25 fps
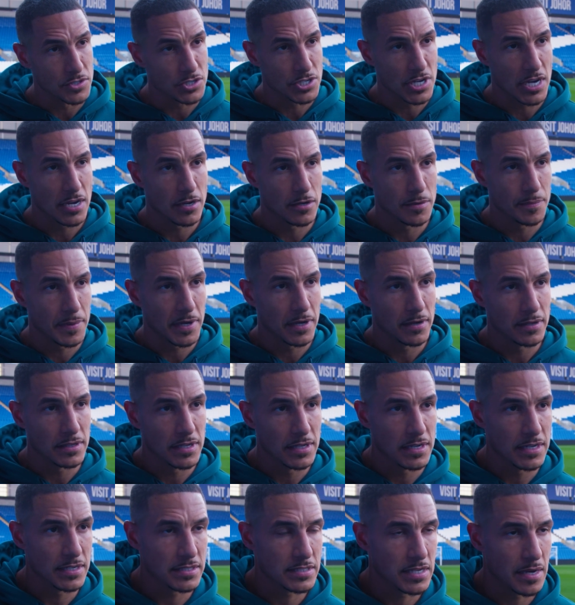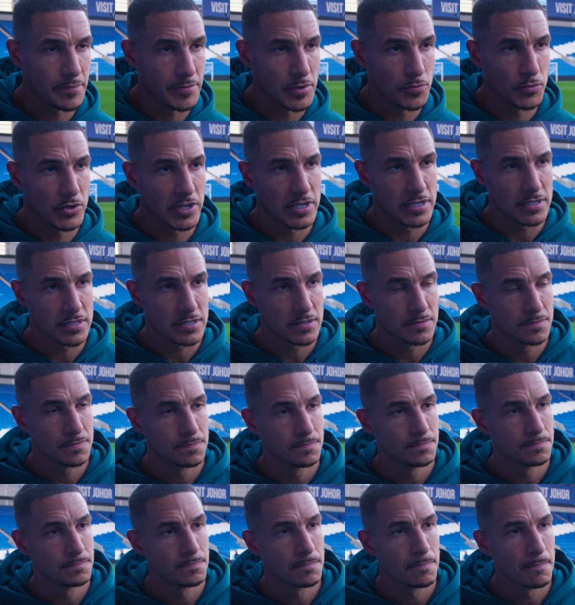to shout about in the next coming weeks.
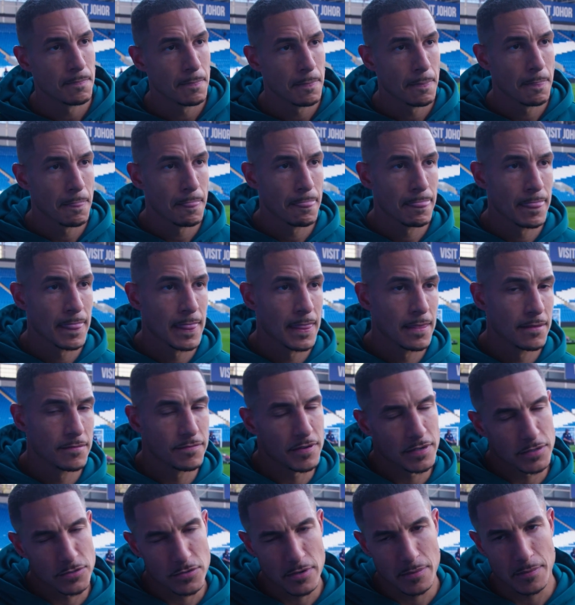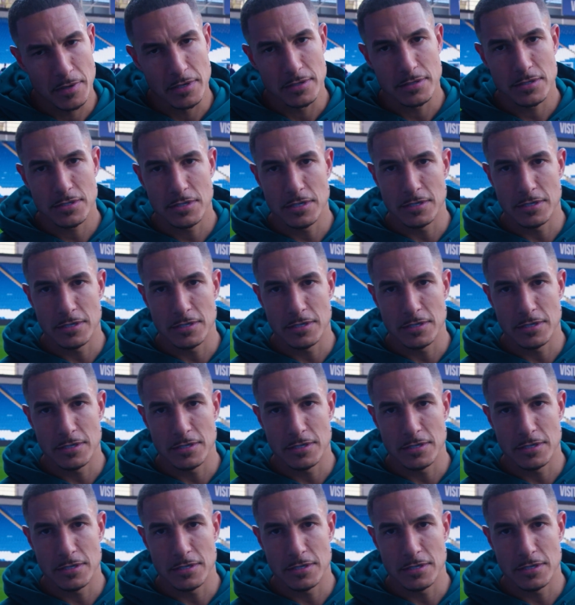Thanks very much.